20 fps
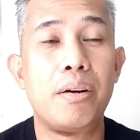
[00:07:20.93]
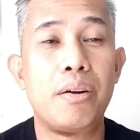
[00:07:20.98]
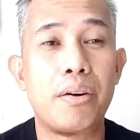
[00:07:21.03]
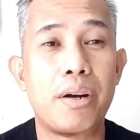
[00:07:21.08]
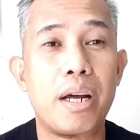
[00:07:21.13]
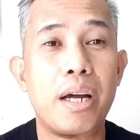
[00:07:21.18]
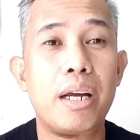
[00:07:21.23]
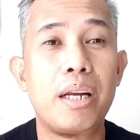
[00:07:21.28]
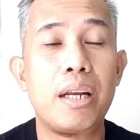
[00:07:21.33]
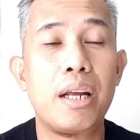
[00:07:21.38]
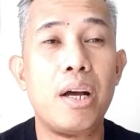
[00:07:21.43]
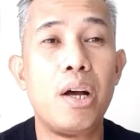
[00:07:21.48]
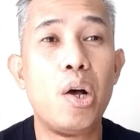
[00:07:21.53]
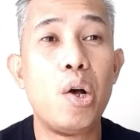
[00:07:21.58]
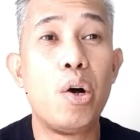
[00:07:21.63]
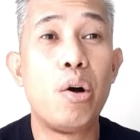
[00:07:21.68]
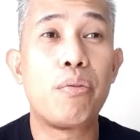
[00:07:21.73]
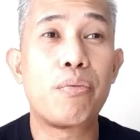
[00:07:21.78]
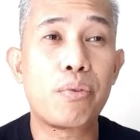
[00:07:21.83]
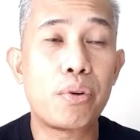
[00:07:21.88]
Alright?
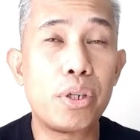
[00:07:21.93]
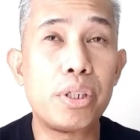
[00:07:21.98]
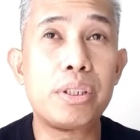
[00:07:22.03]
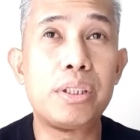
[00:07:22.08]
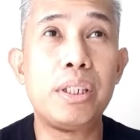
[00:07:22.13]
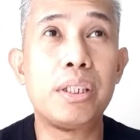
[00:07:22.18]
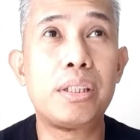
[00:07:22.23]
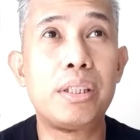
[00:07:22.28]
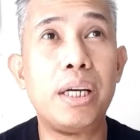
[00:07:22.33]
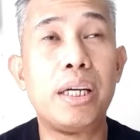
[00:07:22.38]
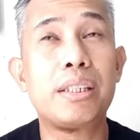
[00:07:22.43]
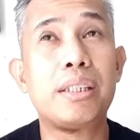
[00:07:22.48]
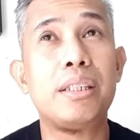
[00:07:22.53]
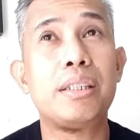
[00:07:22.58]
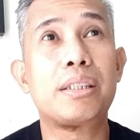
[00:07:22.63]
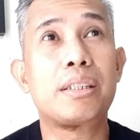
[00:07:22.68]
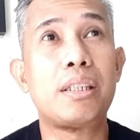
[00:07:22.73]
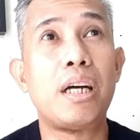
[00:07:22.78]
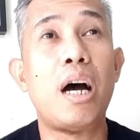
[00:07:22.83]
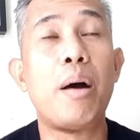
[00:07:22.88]
Of course, that
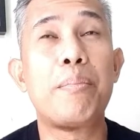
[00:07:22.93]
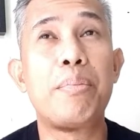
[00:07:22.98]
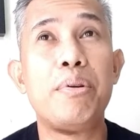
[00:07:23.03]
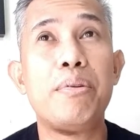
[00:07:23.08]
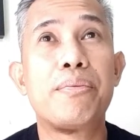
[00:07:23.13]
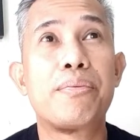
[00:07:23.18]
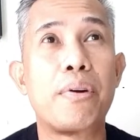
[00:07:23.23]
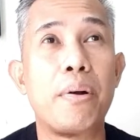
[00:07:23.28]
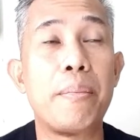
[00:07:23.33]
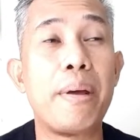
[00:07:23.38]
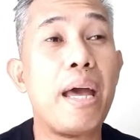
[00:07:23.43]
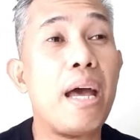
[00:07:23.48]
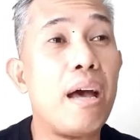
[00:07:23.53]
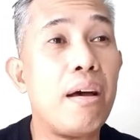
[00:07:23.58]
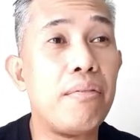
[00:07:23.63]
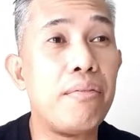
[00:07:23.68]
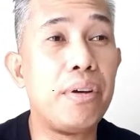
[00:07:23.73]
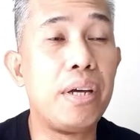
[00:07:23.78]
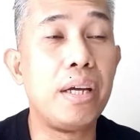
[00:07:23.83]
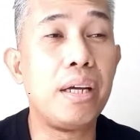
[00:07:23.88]
doesn't stop you from
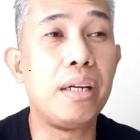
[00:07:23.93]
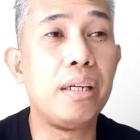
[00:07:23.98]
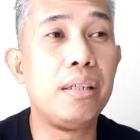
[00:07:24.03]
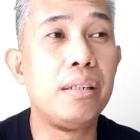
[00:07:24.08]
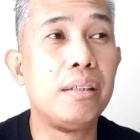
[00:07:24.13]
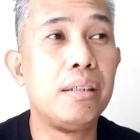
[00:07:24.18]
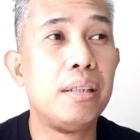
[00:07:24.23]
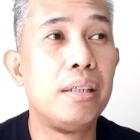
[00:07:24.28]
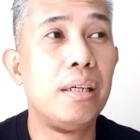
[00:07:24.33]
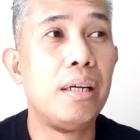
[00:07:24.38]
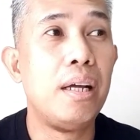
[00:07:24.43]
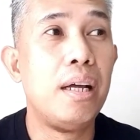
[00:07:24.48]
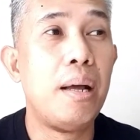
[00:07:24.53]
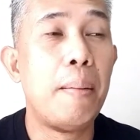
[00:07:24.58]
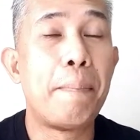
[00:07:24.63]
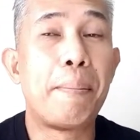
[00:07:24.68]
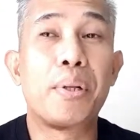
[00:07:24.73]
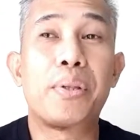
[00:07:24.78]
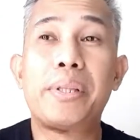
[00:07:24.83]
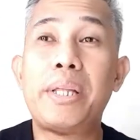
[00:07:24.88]
having
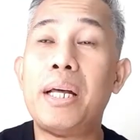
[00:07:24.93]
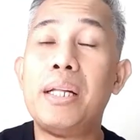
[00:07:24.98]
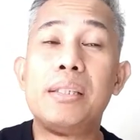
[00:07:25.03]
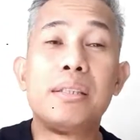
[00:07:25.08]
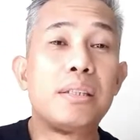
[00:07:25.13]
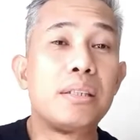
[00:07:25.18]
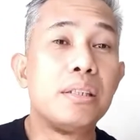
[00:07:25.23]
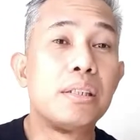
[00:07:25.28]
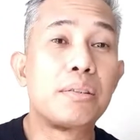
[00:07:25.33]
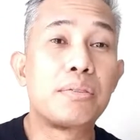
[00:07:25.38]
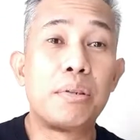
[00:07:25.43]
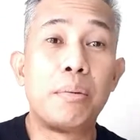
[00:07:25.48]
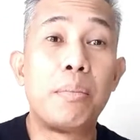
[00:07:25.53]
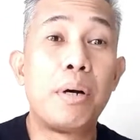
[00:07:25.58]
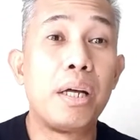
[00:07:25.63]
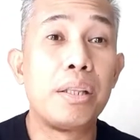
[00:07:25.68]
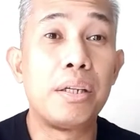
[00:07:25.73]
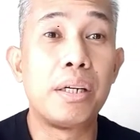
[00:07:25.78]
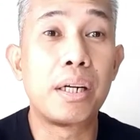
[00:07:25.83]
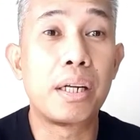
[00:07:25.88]
potentials
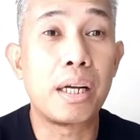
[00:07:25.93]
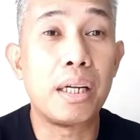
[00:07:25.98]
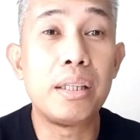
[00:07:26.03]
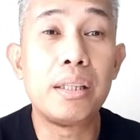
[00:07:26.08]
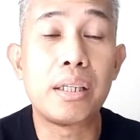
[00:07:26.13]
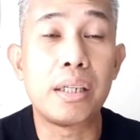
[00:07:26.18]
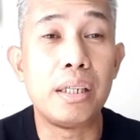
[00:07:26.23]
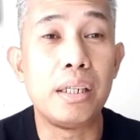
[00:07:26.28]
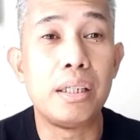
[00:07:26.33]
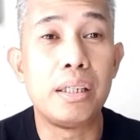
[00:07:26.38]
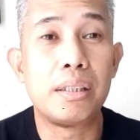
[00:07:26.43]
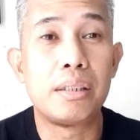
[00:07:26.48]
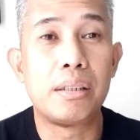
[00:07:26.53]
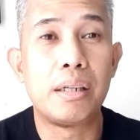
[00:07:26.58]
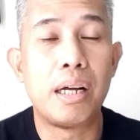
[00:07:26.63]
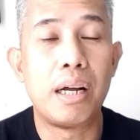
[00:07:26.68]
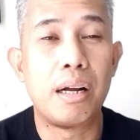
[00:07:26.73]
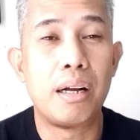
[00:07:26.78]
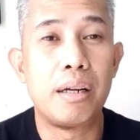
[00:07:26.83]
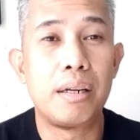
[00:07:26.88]
from other countries.
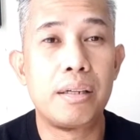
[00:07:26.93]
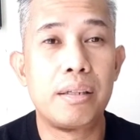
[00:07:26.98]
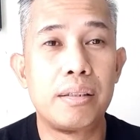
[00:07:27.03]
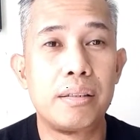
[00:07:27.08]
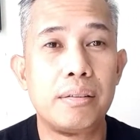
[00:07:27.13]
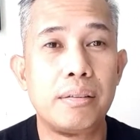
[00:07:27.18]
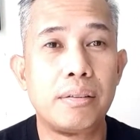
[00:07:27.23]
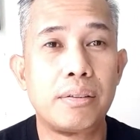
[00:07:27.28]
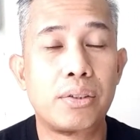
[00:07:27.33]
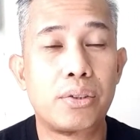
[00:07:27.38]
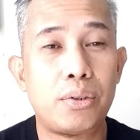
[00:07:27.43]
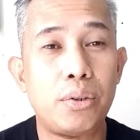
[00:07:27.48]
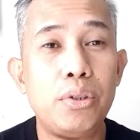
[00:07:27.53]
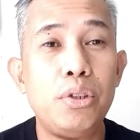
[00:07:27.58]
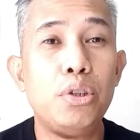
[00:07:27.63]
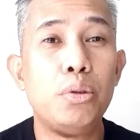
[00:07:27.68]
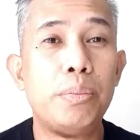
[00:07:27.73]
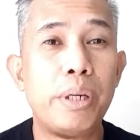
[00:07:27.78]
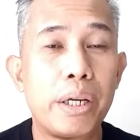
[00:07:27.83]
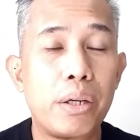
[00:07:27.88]
So
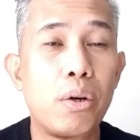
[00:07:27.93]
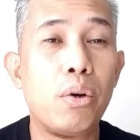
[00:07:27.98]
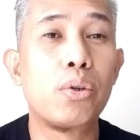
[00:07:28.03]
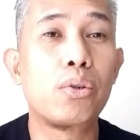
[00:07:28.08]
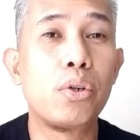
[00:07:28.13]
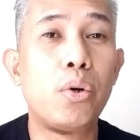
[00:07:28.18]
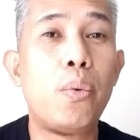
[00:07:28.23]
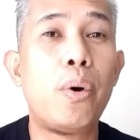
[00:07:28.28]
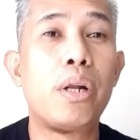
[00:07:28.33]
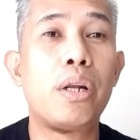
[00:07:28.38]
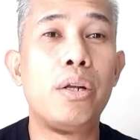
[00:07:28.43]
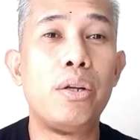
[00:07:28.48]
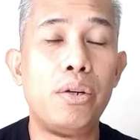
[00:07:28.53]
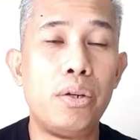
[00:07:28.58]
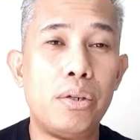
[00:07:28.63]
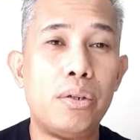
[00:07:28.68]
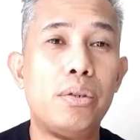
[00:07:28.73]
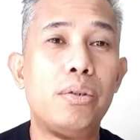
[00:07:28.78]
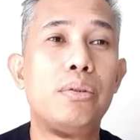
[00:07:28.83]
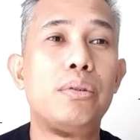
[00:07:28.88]
you might also want to
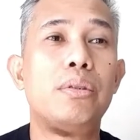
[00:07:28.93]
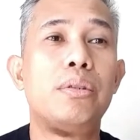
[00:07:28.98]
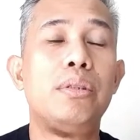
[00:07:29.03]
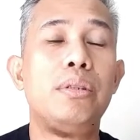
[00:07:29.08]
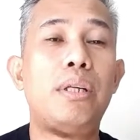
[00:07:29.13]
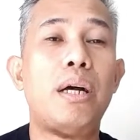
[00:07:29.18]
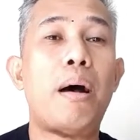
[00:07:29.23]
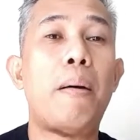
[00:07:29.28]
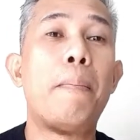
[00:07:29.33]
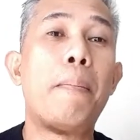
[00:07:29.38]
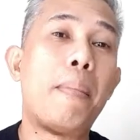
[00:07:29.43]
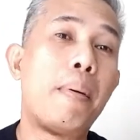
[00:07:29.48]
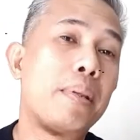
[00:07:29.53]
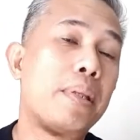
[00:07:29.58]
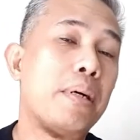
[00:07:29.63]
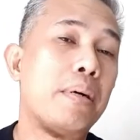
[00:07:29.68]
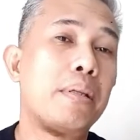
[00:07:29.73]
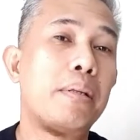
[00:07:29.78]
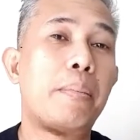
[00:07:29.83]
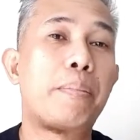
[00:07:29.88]
know
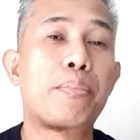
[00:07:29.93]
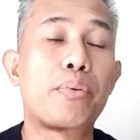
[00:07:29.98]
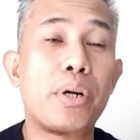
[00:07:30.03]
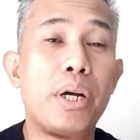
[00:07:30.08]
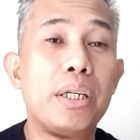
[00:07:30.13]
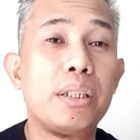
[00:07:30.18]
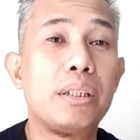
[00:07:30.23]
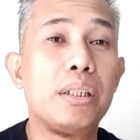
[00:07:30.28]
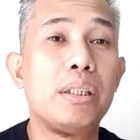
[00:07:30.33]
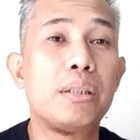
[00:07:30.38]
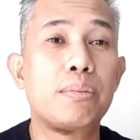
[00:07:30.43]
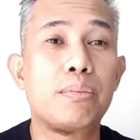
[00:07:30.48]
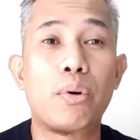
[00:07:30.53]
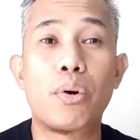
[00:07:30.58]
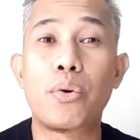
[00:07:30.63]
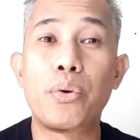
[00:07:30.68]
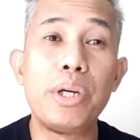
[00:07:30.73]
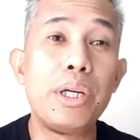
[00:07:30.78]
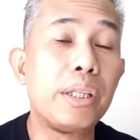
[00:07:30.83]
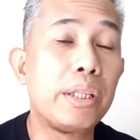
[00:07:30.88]
the prices
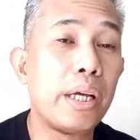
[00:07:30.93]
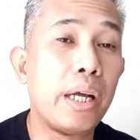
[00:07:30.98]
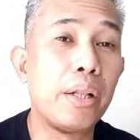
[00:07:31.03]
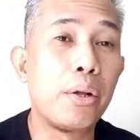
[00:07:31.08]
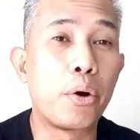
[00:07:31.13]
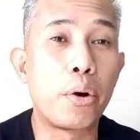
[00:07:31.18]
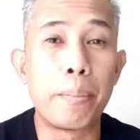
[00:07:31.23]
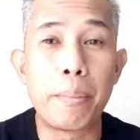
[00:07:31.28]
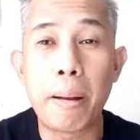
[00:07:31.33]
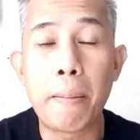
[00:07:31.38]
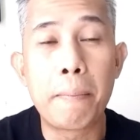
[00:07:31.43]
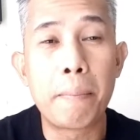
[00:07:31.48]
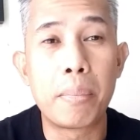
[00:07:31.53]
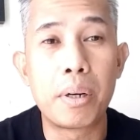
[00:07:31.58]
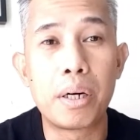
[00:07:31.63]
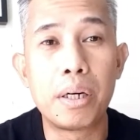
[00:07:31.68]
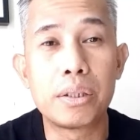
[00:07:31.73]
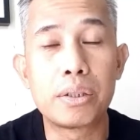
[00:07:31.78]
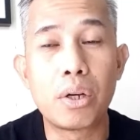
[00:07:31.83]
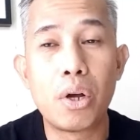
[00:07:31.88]
for retail or
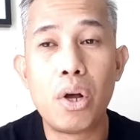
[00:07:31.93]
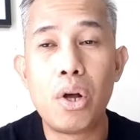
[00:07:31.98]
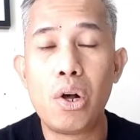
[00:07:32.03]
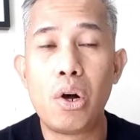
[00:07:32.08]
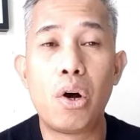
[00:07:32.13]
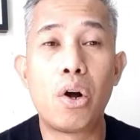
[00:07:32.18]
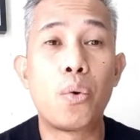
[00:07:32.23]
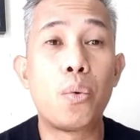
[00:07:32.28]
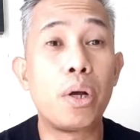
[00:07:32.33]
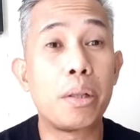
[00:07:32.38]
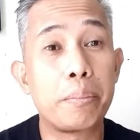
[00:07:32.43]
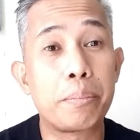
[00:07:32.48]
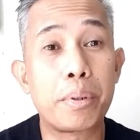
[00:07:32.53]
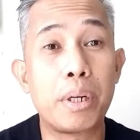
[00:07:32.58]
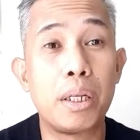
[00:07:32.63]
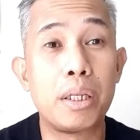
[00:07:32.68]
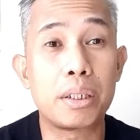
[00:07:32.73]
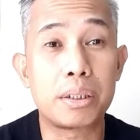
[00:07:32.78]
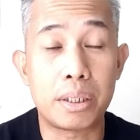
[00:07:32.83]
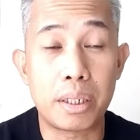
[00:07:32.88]
members, or what
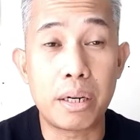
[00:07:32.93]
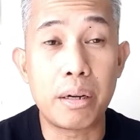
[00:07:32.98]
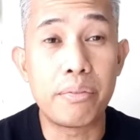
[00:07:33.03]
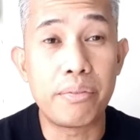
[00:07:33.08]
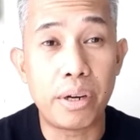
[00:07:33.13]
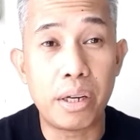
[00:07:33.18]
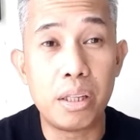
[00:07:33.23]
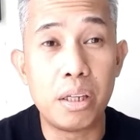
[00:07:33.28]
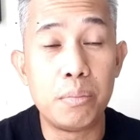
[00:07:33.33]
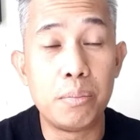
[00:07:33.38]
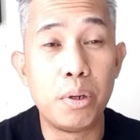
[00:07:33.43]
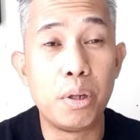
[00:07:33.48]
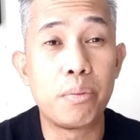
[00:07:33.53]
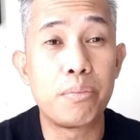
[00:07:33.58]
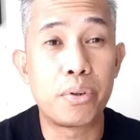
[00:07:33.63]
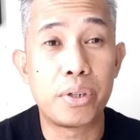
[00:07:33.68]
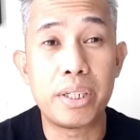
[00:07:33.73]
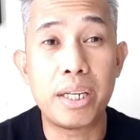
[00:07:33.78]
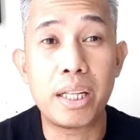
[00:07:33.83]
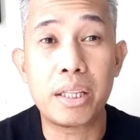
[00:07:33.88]
products are available
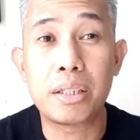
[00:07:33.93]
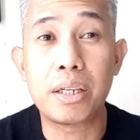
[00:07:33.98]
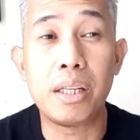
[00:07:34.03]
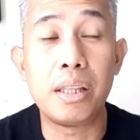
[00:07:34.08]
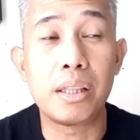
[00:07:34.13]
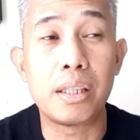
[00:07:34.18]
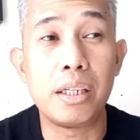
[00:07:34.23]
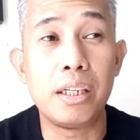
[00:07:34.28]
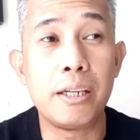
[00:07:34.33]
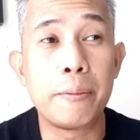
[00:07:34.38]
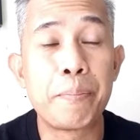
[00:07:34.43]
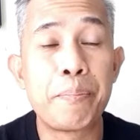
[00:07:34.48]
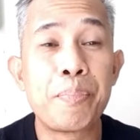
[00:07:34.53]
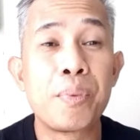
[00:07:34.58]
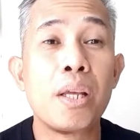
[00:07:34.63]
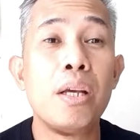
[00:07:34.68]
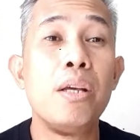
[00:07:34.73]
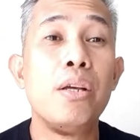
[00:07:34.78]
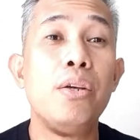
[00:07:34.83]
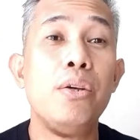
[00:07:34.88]
for that country.
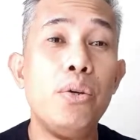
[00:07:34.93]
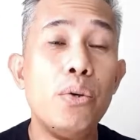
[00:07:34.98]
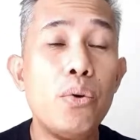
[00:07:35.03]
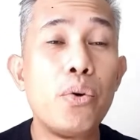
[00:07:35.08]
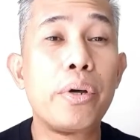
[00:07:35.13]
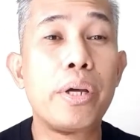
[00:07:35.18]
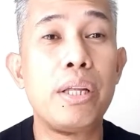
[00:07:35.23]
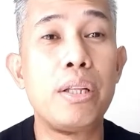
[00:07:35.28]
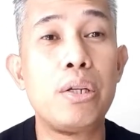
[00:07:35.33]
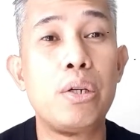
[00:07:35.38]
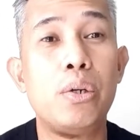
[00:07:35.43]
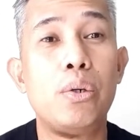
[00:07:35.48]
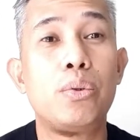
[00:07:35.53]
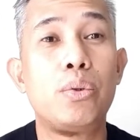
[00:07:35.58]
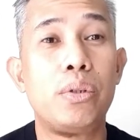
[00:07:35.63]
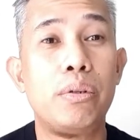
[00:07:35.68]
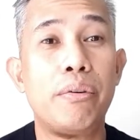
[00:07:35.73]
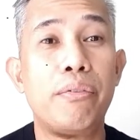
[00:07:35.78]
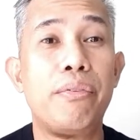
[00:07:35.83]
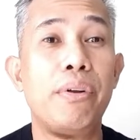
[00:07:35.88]
You can go
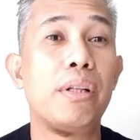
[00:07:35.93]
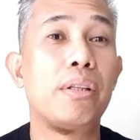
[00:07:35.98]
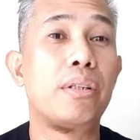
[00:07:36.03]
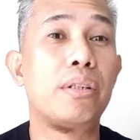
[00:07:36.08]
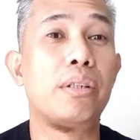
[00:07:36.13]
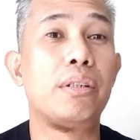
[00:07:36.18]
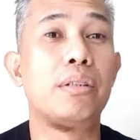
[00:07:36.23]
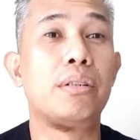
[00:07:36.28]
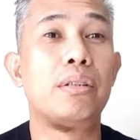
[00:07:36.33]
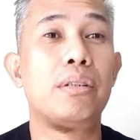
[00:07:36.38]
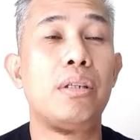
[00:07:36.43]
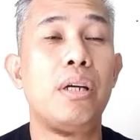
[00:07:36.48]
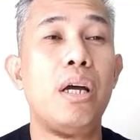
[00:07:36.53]
to the filters.